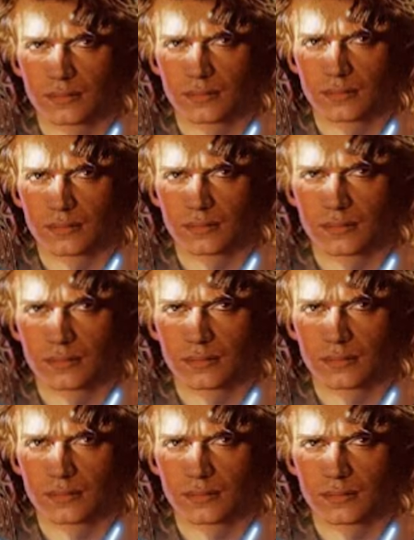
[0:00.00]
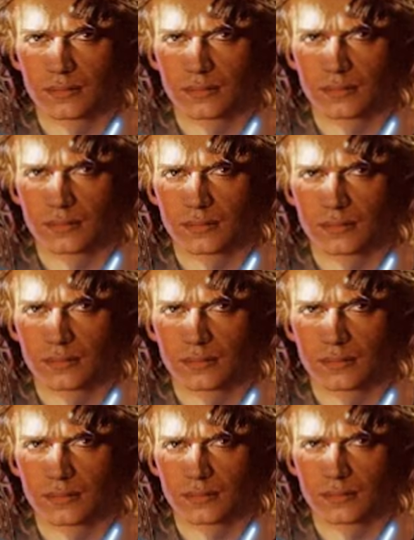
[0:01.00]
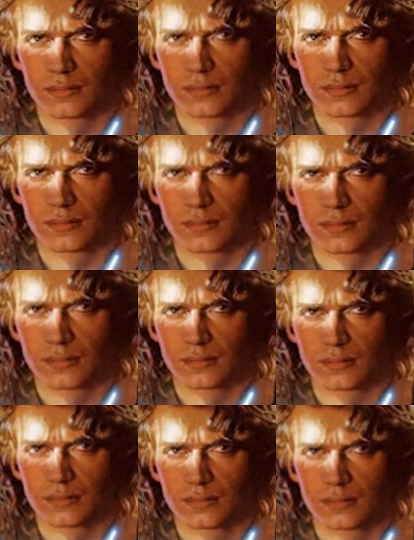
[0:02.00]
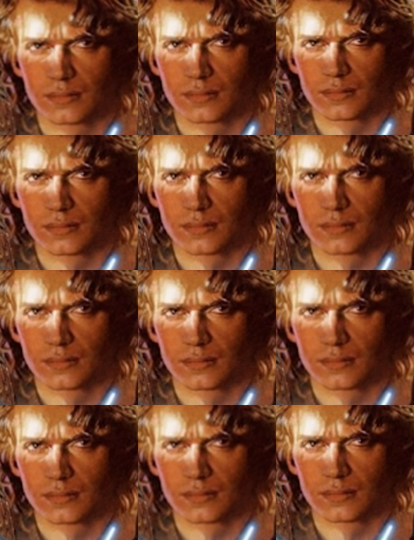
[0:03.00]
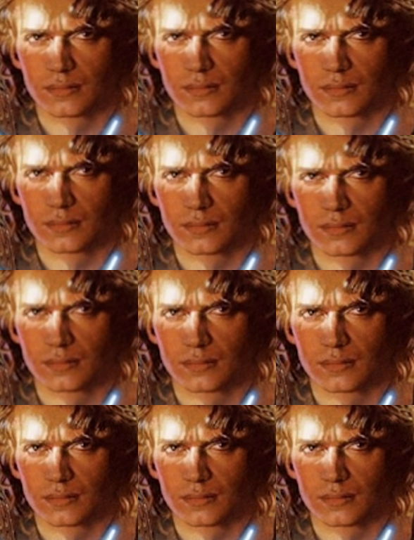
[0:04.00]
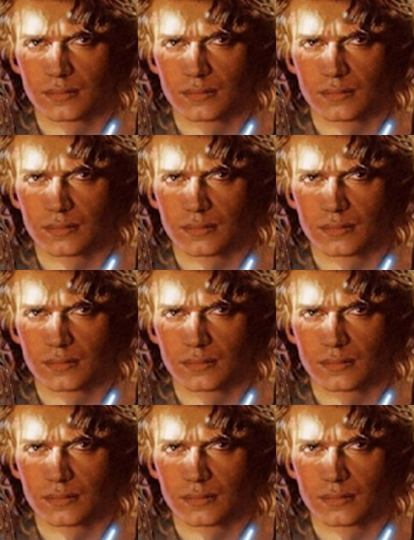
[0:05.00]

(not speaking)